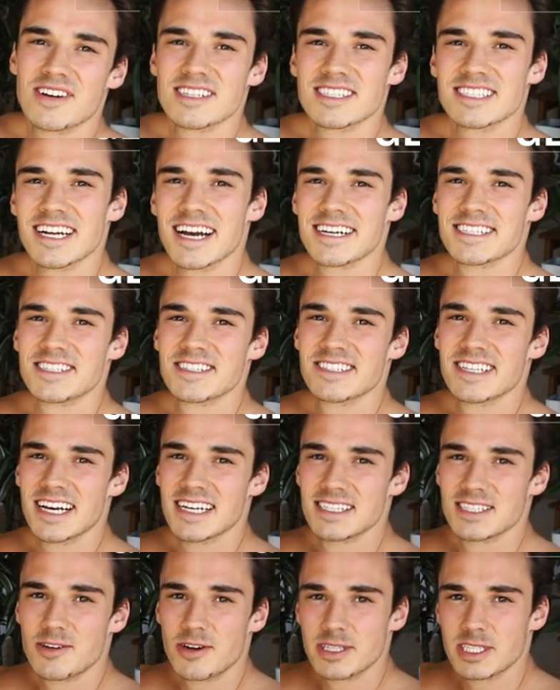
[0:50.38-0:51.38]
first
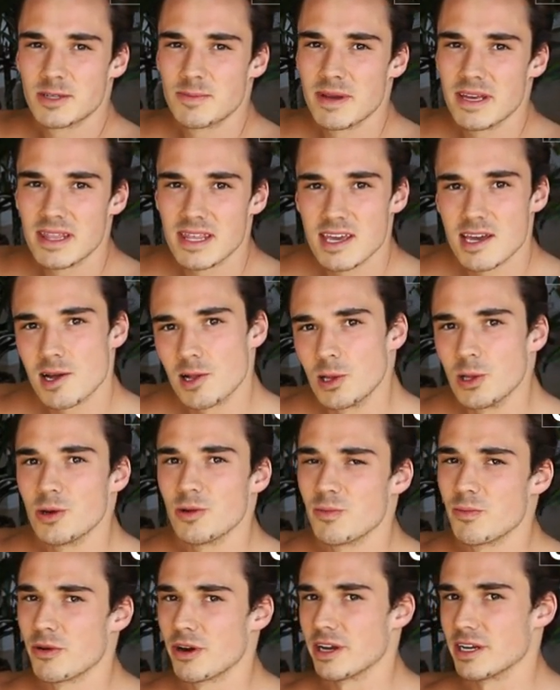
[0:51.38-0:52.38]
exercise is going to be the
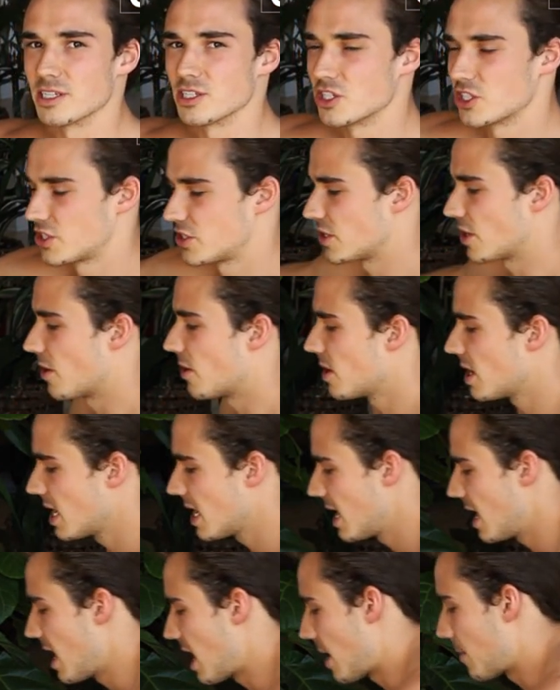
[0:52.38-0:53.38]
glute bridge. So
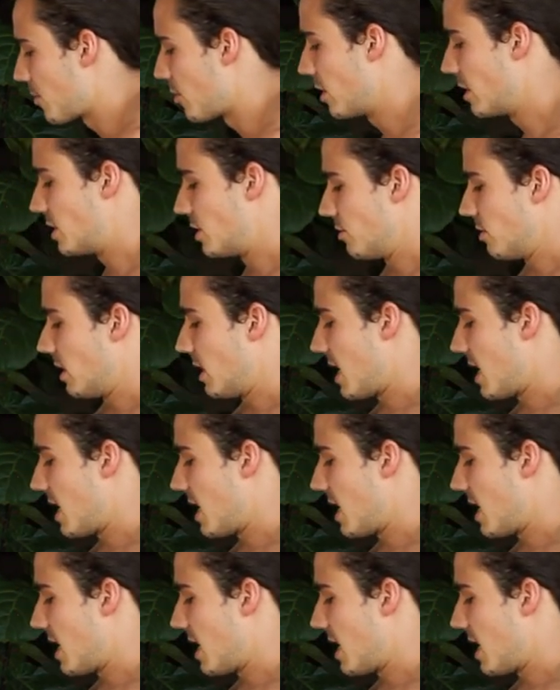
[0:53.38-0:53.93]
I'm going to